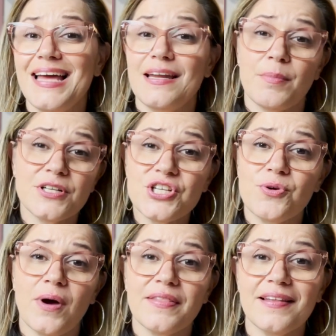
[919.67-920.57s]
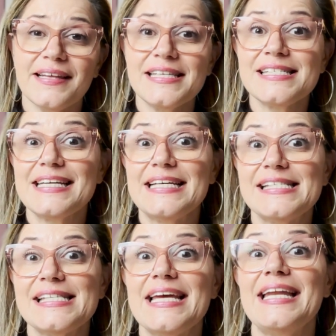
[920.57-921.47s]
Number 2 on the list
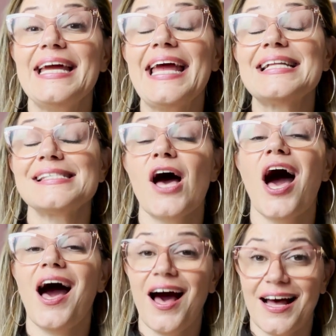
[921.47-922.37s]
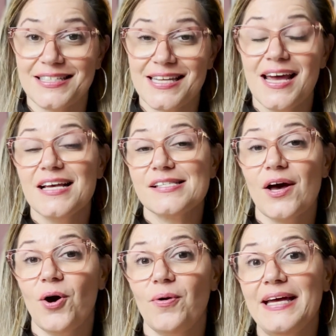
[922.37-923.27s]
is it gets hot.
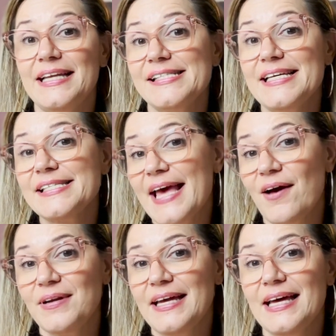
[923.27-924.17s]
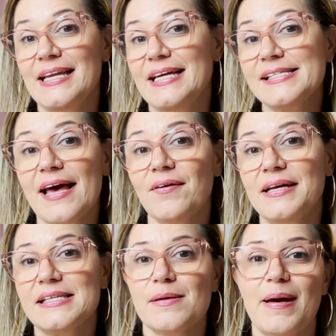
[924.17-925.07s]
So it is East County, and East
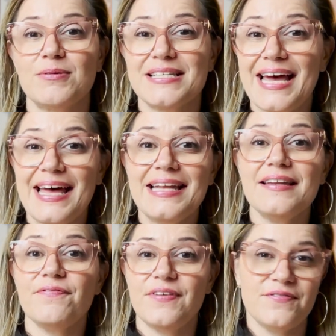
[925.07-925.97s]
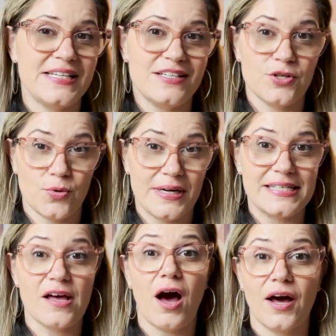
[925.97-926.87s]
County is about 10 to 15
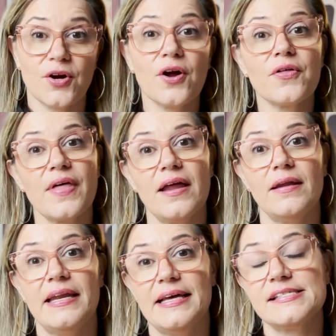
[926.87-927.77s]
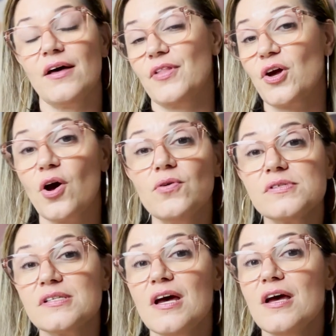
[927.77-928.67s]
degrees hotter than it is on the
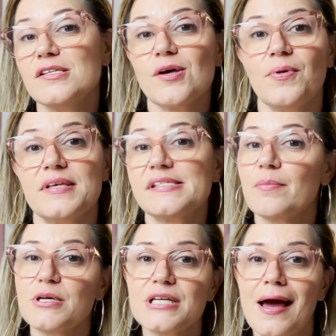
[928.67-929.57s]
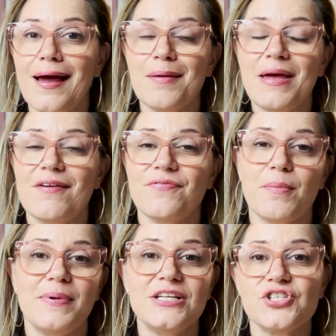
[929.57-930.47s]
coast. So in the summertime, if the
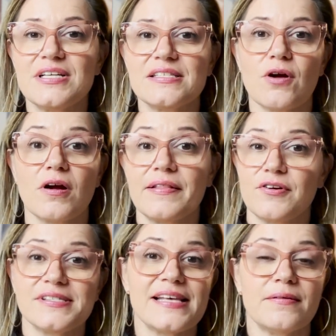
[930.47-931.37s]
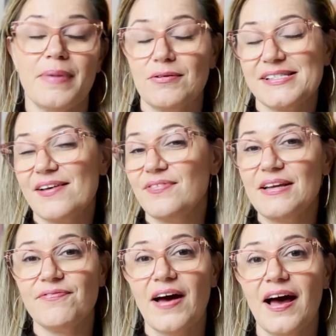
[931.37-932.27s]
beaches are in their about
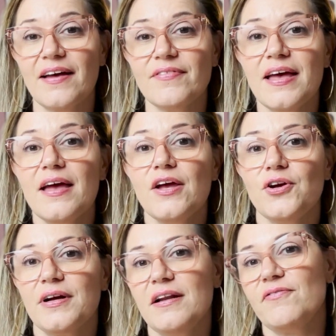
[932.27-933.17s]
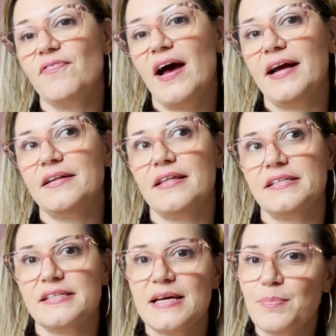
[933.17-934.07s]
75, you're going to find that
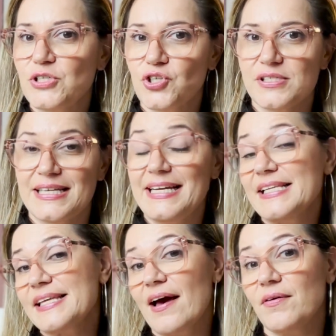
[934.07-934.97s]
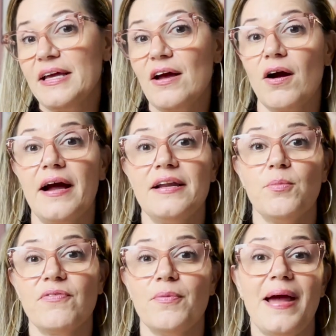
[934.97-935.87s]
the temperatures at East County are
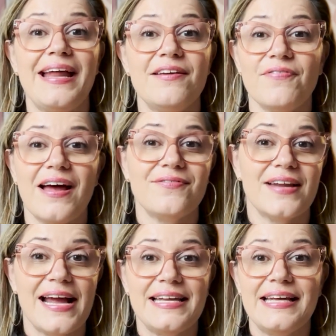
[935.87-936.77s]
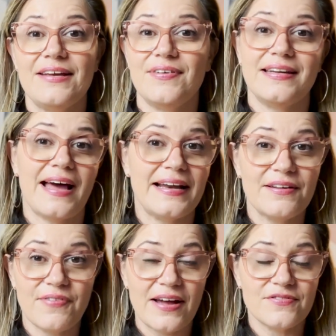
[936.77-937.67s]
anywhere from 85, 90, even
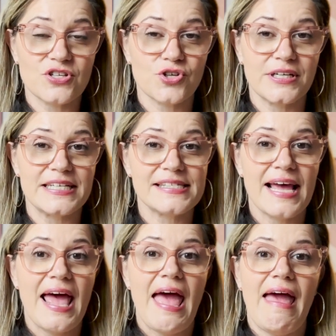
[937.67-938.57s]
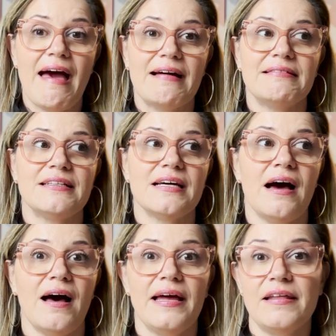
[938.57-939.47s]
95 degrees. And
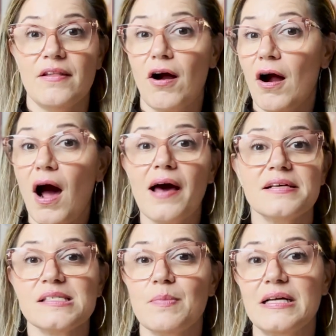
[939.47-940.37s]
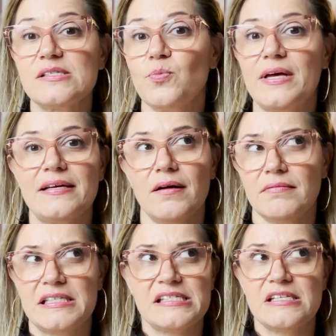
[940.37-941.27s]
in our hottest months,
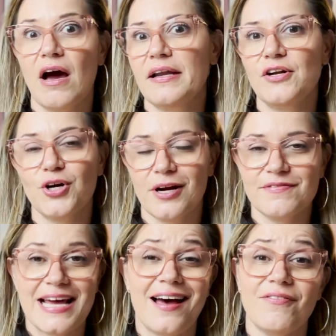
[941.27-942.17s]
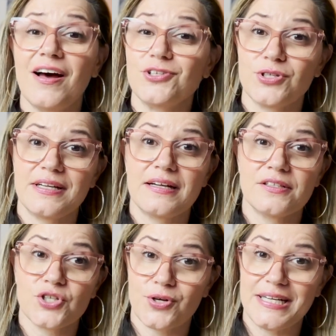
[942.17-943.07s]
it's not unheard of to have
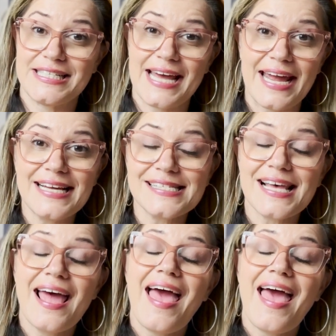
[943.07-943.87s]
100-degree days.